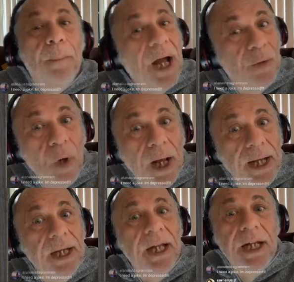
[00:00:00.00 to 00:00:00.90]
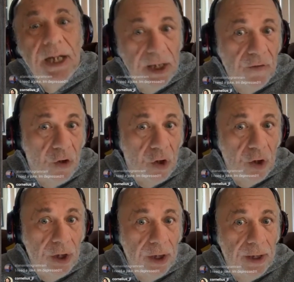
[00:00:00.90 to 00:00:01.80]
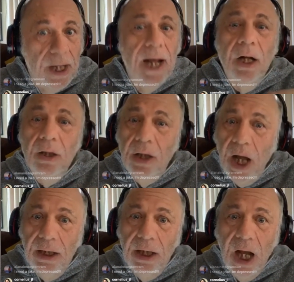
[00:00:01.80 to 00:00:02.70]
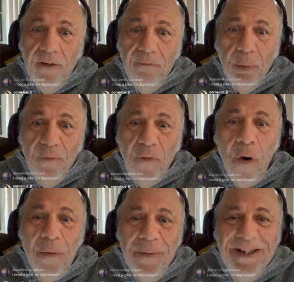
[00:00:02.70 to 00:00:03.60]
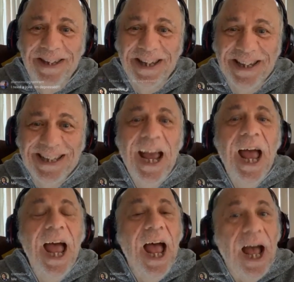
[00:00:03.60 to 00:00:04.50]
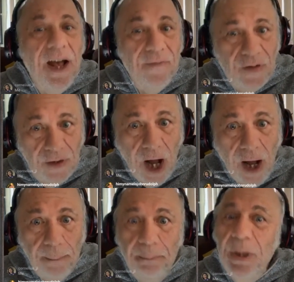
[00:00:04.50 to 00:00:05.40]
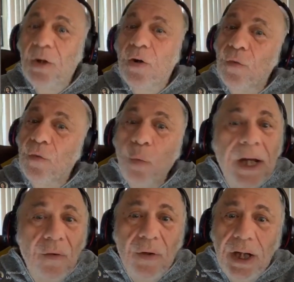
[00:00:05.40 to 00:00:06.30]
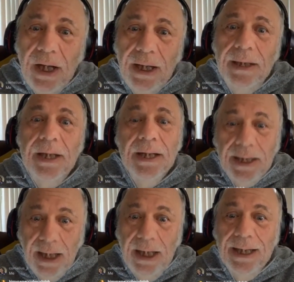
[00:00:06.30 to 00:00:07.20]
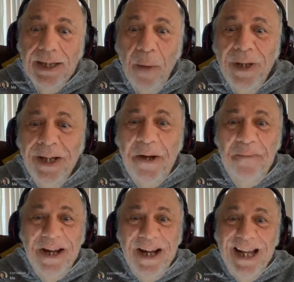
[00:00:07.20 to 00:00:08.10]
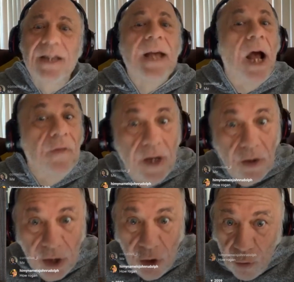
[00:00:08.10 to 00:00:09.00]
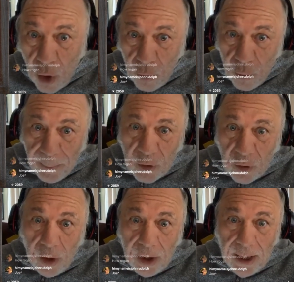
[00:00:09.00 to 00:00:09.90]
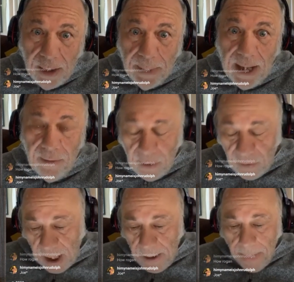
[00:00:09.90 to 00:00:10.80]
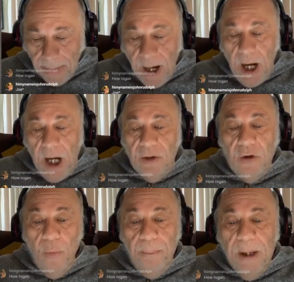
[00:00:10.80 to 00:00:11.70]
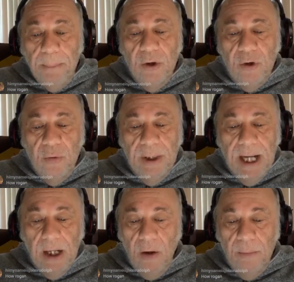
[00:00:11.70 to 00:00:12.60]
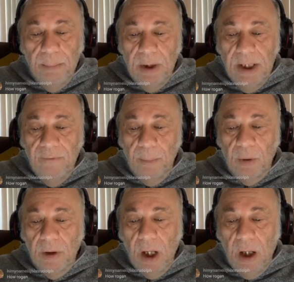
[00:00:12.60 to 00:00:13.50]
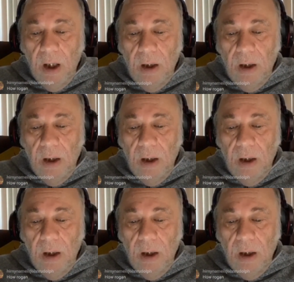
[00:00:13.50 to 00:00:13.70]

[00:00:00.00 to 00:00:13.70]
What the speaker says: By the way, it is good that a lot of live performances have stopped, because we don't need to see some of the comedians out there, and you know who I'm talking about, okay? So people are doing that. Unbelievable.